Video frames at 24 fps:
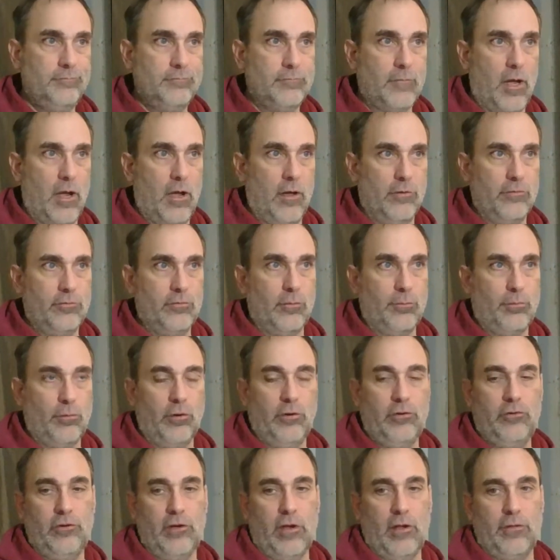I also
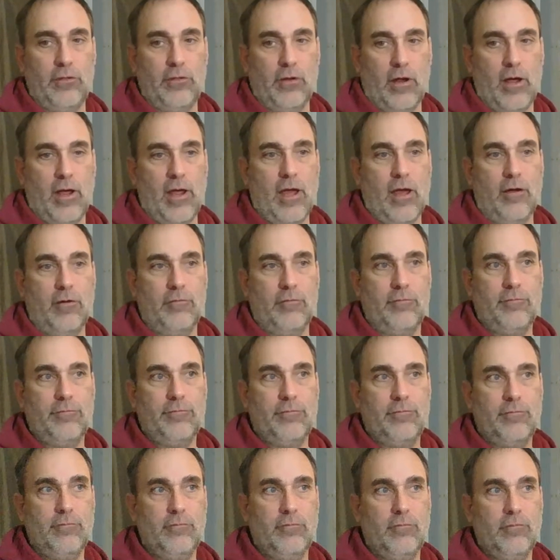appreciate that I have
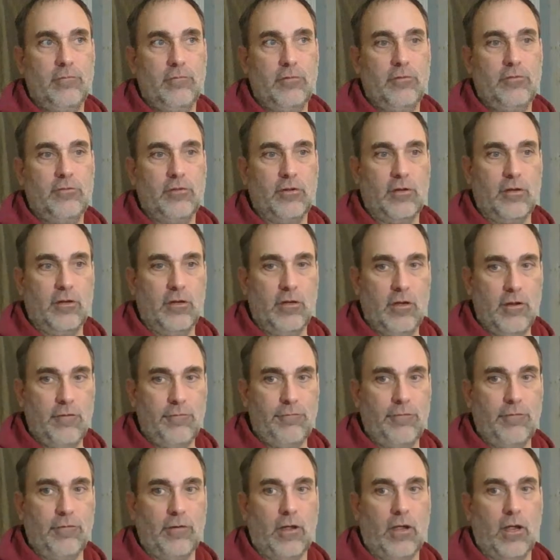
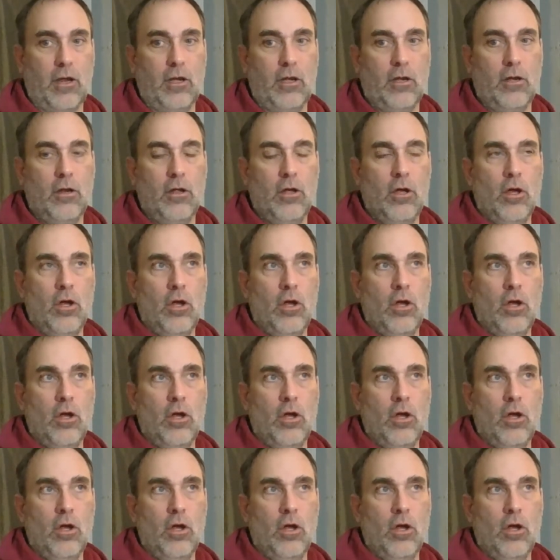significant